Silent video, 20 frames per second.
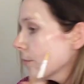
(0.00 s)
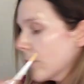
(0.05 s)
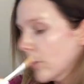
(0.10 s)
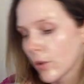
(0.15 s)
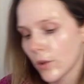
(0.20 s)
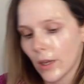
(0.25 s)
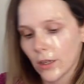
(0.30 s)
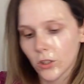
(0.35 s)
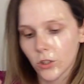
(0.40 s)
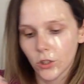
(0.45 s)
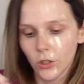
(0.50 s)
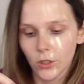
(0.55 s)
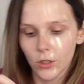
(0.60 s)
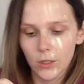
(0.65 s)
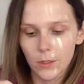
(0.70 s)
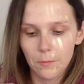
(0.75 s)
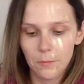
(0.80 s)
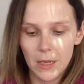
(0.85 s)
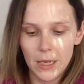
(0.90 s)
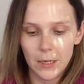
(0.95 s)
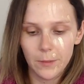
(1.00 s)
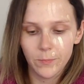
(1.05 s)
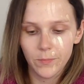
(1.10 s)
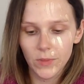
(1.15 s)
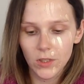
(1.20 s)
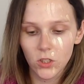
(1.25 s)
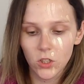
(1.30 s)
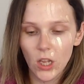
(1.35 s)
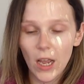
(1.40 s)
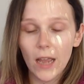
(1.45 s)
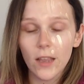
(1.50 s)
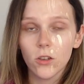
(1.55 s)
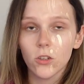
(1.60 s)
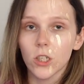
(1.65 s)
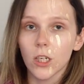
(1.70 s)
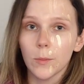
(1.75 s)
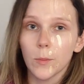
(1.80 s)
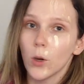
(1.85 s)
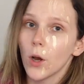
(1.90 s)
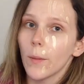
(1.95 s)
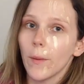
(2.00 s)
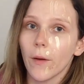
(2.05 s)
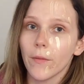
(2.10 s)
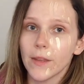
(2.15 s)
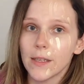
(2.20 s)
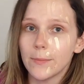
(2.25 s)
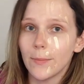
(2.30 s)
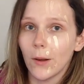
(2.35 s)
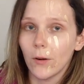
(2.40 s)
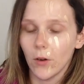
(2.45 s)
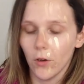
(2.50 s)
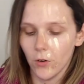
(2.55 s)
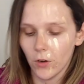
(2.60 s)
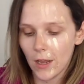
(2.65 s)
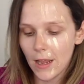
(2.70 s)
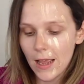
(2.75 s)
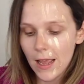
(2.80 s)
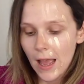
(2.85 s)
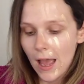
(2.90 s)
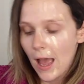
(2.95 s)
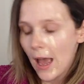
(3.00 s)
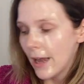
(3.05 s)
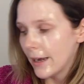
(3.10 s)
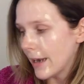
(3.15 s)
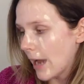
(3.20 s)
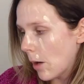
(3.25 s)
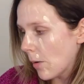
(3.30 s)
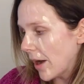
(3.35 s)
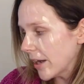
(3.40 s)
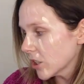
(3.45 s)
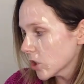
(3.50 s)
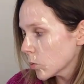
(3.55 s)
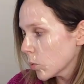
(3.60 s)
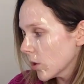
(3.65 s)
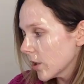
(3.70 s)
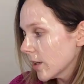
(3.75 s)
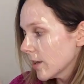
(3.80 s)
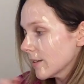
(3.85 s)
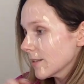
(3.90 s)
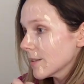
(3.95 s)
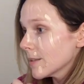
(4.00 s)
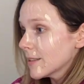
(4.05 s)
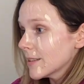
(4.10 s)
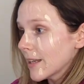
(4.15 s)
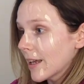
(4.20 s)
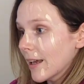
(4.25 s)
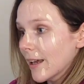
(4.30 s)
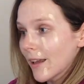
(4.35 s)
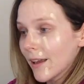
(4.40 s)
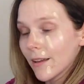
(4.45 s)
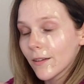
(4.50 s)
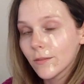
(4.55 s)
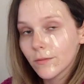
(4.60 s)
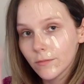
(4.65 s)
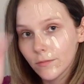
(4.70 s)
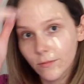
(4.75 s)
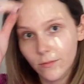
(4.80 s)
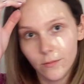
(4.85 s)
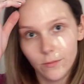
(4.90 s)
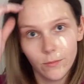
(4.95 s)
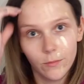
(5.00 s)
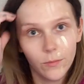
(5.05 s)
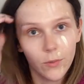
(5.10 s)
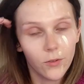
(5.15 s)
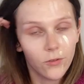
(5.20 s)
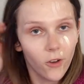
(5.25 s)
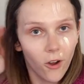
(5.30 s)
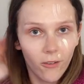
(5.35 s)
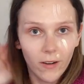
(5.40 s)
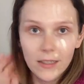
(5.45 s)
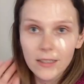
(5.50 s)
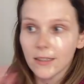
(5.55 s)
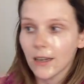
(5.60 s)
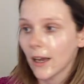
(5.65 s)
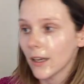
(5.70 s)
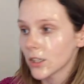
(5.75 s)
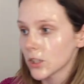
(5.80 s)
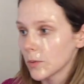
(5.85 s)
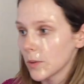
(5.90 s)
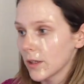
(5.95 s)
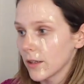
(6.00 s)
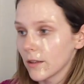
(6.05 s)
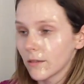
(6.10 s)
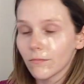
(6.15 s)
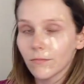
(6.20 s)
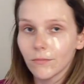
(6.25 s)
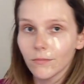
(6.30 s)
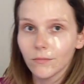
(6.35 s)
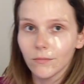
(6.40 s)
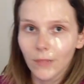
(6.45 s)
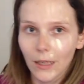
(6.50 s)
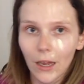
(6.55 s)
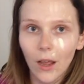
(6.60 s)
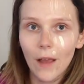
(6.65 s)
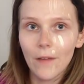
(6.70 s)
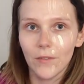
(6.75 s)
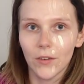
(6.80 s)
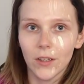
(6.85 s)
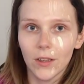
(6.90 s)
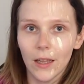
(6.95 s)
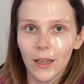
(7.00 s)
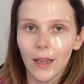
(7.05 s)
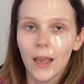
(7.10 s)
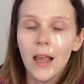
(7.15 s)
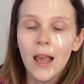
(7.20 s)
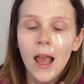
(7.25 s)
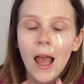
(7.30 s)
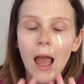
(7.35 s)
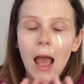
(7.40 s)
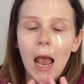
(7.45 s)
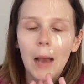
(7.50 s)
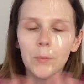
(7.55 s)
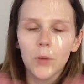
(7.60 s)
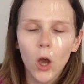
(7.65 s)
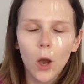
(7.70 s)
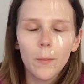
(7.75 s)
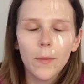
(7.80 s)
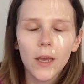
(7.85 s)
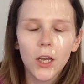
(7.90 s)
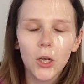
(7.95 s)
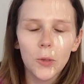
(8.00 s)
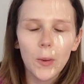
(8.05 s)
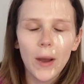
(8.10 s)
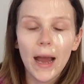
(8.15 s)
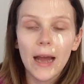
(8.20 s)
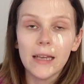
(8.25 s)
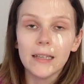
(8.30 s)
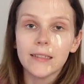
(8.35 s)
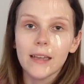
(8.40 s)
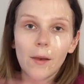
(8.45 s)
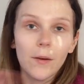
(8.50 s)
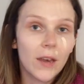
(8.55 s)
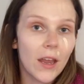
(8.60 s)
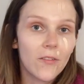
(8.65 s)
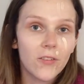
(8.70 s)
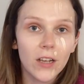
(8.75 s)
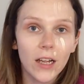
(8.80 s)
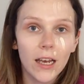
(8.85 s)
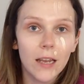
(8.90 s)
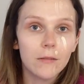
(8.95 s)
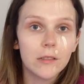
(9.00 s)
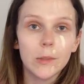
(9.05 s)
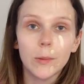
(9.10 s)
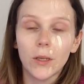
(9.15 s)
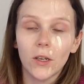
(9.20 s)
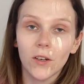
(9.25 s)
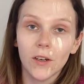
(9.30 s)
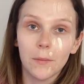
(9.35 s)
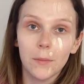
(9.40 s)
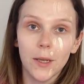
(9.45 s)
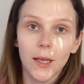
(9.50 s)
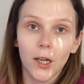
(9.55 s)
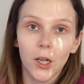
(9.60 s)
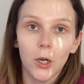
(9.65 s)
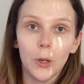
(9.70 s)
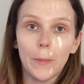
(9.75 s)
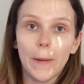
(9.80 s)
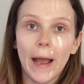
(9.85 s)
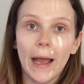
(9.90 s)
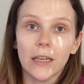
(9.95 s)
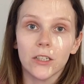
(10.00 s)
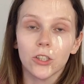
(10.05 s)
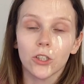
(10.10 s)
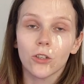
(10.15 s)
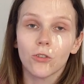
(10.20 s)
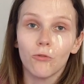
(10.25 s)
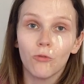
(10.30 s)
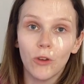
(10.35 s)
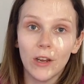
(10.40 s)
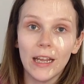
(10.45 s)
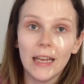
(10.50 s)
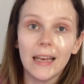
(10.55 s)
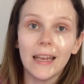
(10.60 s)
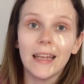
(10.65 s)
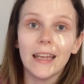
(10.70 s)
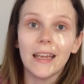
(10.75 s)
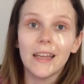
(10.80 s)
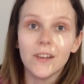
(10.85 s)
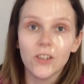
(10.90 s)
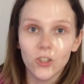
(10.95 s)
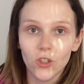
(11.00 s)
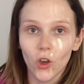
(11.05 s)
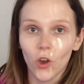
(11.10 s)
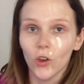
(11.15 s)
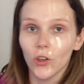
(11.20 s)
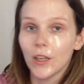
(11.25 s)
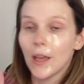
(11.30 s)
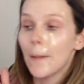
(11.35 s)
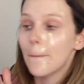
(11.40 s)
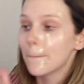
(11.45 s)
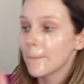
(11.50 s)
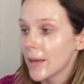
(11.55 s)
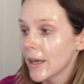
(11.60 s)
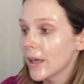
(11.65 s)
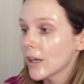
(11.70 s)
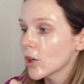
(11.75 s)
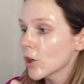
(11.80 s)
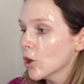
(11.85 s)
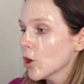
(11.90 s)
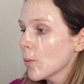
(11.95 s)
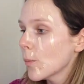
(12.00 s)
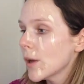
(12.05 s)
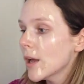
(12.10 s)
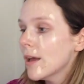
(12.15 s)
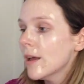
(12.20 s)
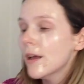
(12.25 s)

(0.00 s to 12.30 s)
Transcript: But that's just me. So I usually put a lot of this amount on. Now, I just want to say, before I start doing, like, everything, I'm not a makeup artist. I've never claimed to be good at makeup. I just really enjoy makeup.